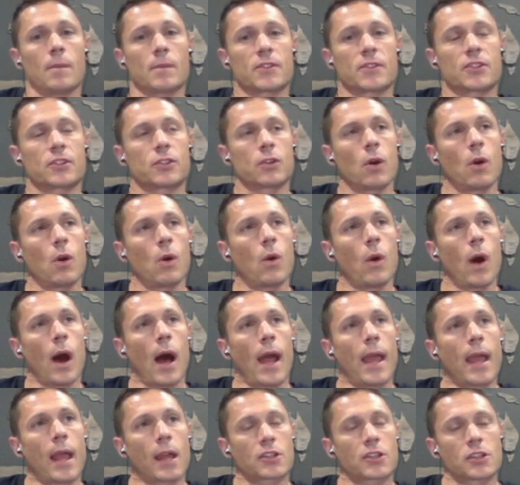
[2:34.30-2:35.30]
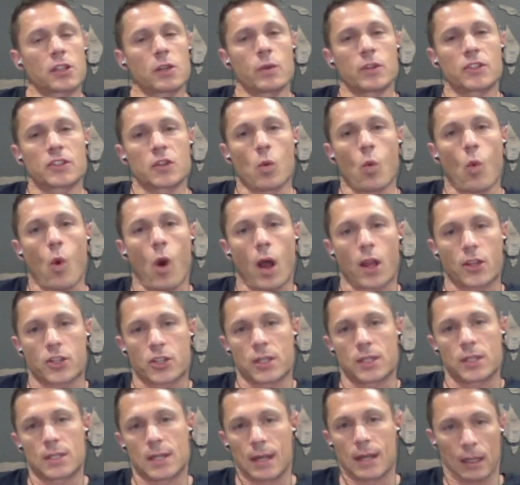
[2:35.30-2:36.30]
So I actually went to
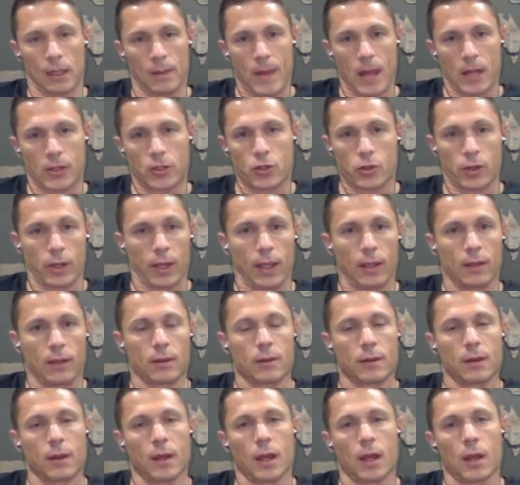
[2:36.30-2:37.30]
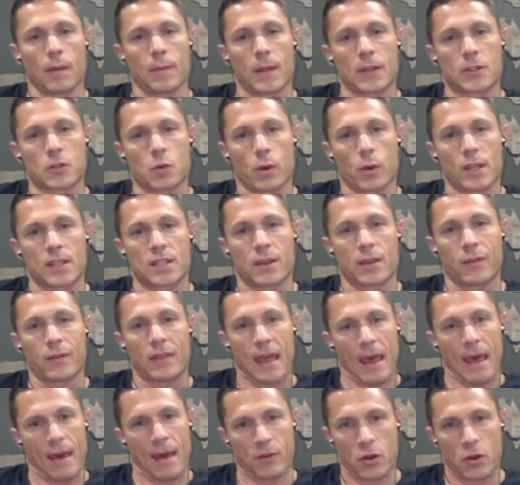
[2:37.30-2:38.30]
Washington Elementary at
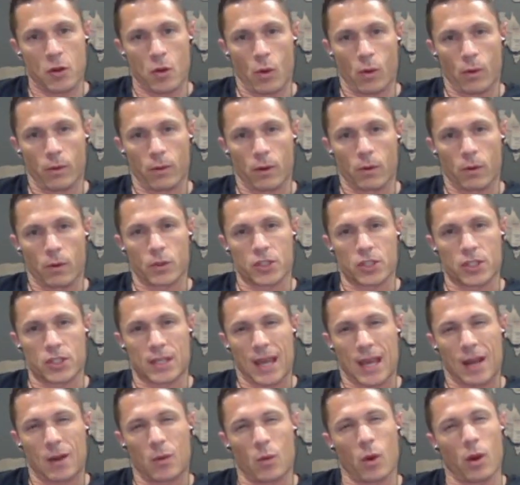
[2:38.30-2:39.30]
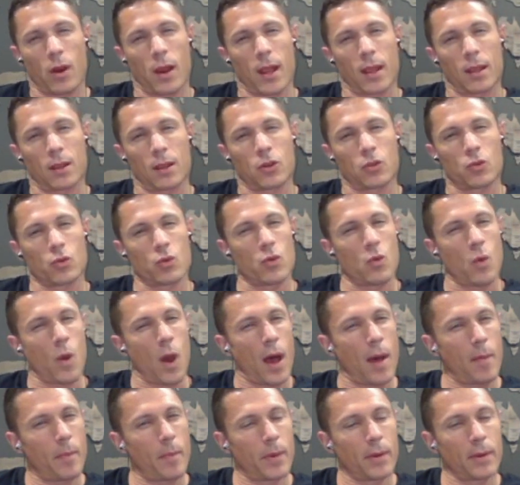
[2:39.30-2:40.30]
27th Avenue Northern, which is kind of where I grew
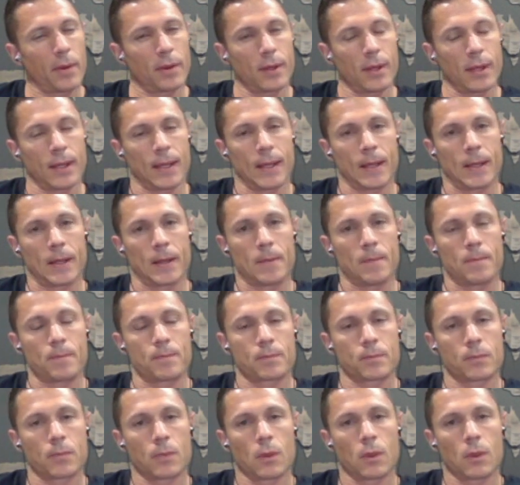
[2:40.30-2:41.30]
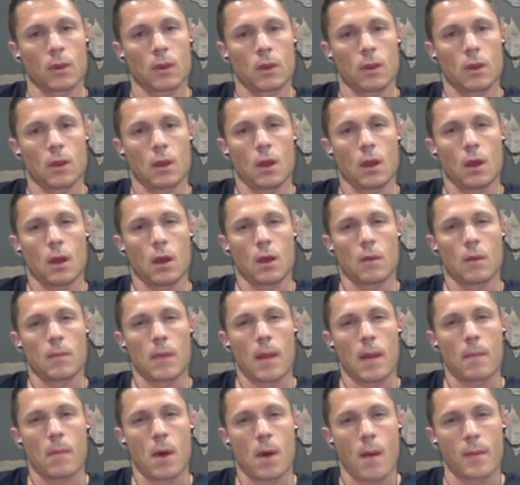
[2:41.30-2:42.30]
up.
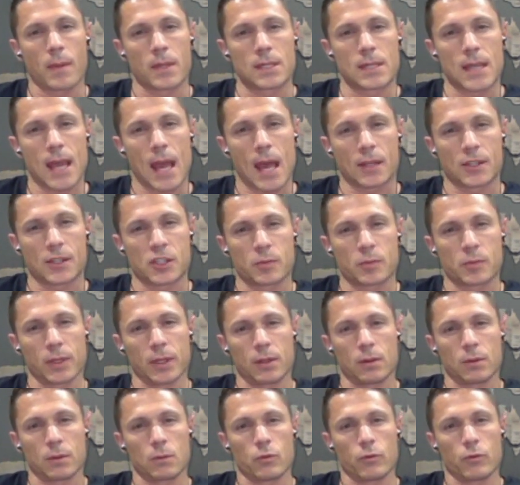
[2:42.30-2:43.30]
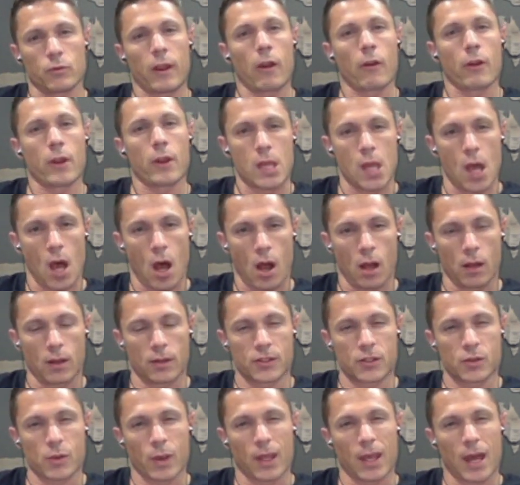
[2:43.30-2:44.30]
My mom and dad split very
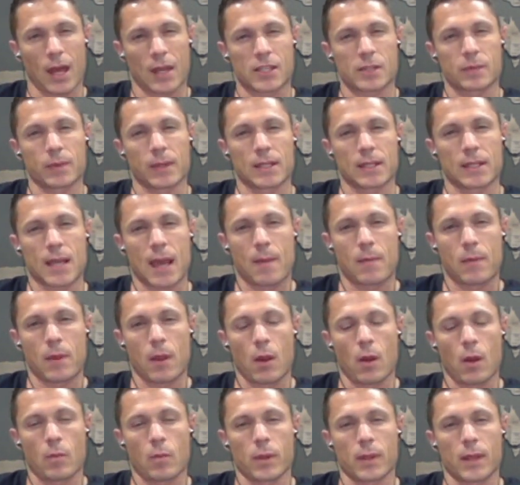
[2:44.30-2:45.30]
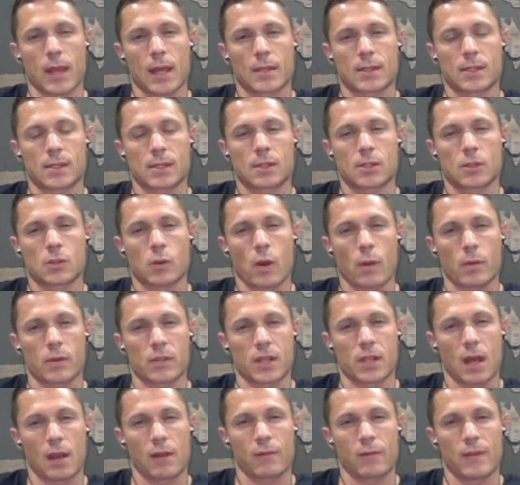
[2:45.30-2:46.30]
young, so I kind of split time there. But so I
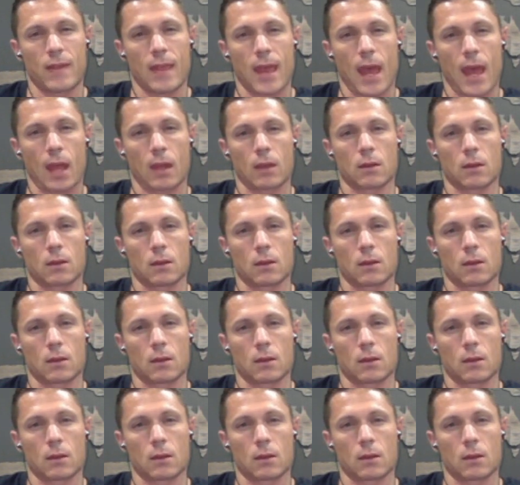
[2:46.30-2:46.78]
was kind of in that